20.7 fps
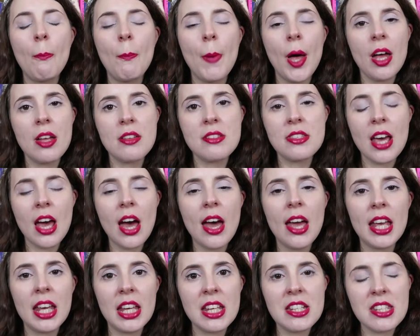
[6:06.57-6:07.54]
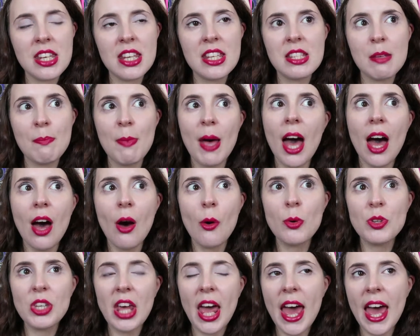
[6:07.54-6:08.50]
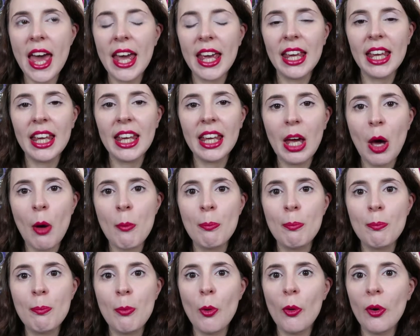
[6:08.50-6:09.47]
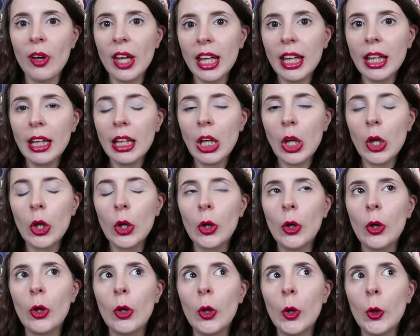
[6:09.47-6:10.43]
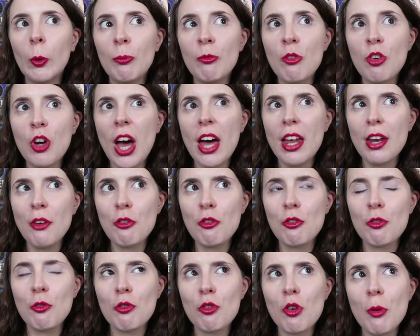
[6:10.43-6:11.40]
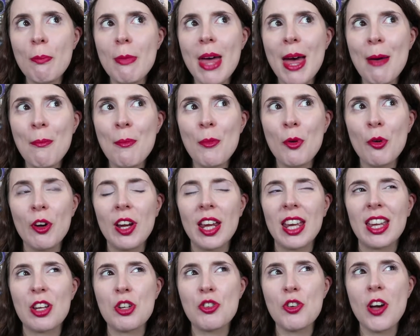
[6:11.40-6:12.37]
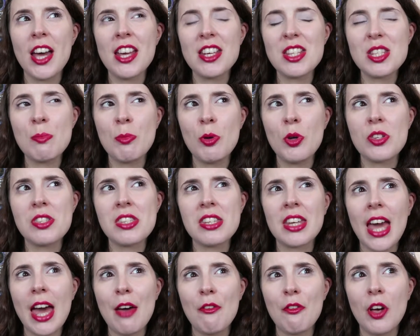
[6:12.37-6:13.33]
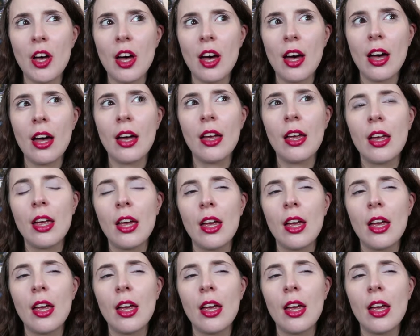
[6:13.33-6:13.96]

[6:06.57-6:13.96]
but it is about a boy kind of remembering and trying to put together